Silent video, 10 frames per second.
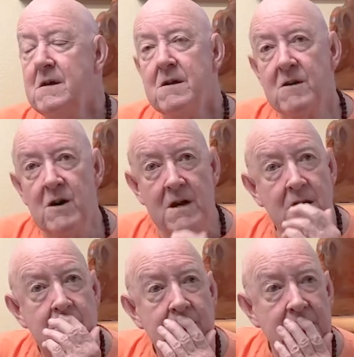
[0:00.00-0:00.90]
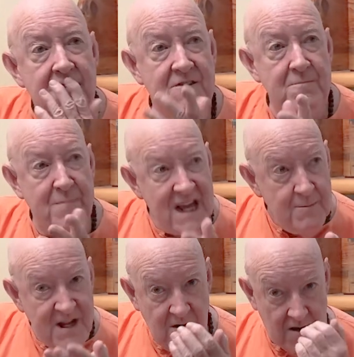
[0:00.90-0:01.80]
Look,
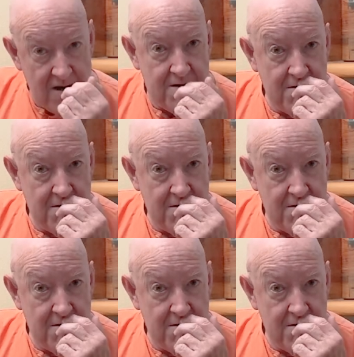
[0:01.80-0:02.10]
babyhood.